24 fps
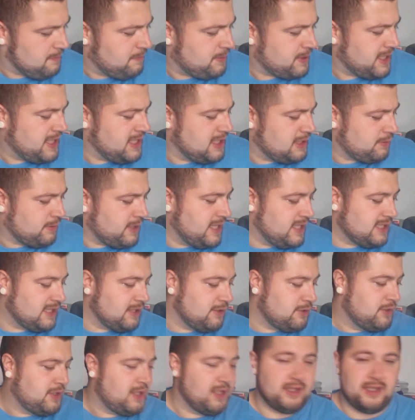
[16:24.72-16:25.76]
price wise, I
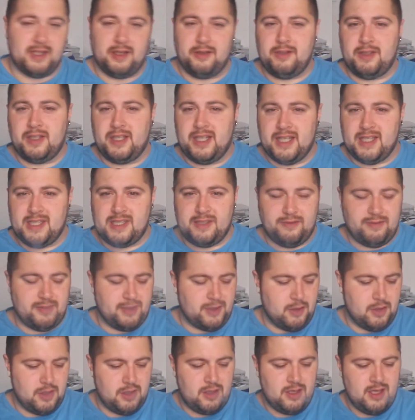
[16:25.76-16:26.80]
wrote it down in case I
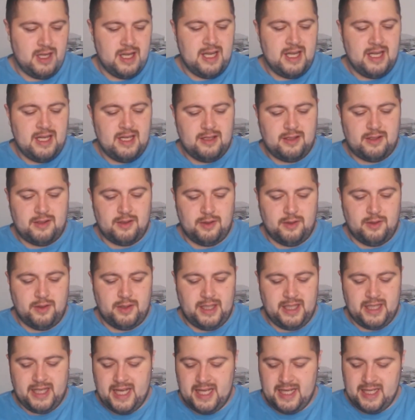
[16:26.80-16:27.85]
forgot. So
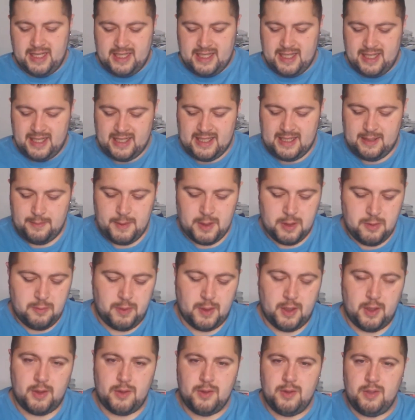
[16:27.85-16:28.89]
you get the 60ml
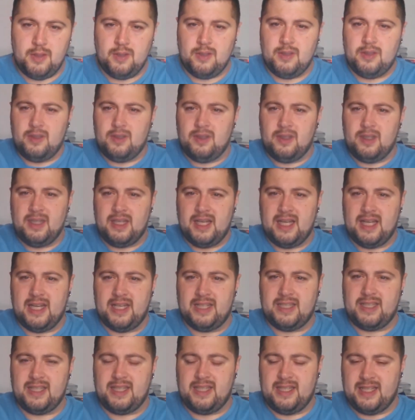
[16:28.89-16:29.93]
bottle
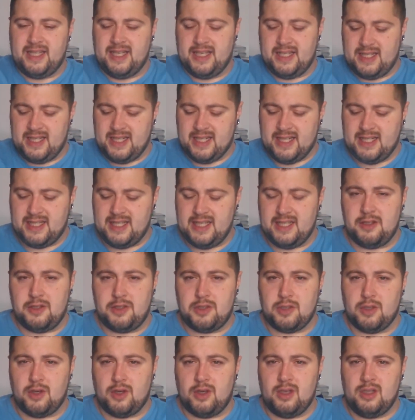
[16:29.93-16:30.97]
and you get a nicotine
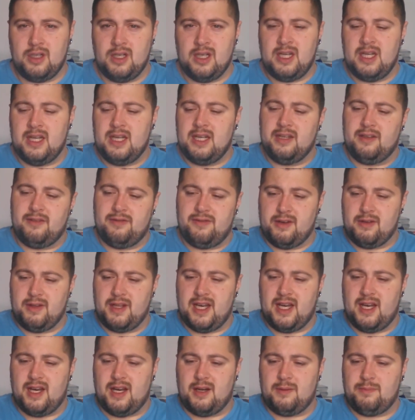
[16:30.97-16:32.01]
shot. You fill
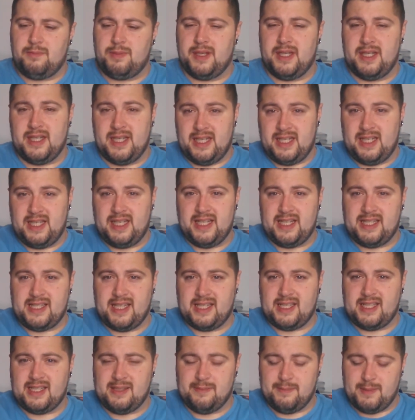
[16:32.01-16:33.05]
that up and then you get
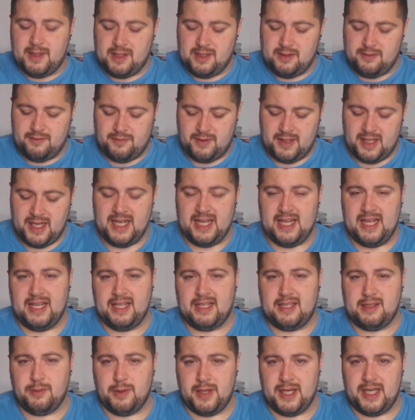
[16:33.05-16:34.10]
60ml of
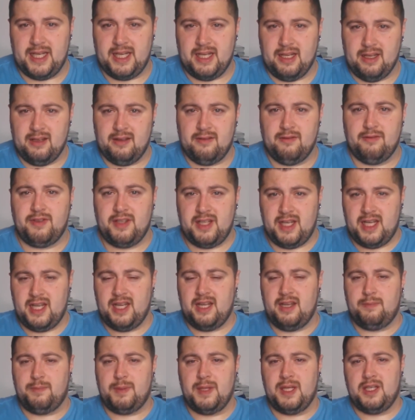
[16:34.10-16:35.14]
80
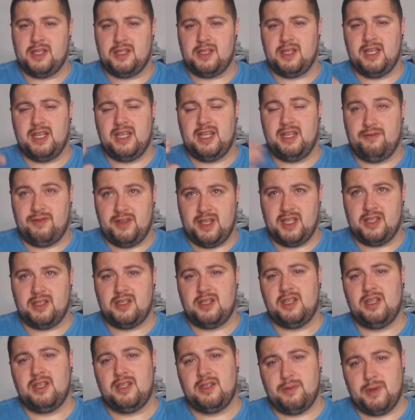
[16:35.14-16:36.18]

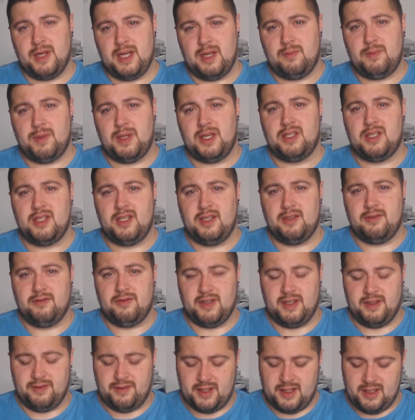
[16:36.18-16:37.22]
VG 20 PG
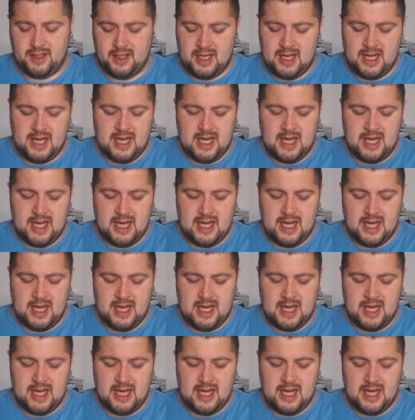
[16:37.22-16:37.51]
flavour,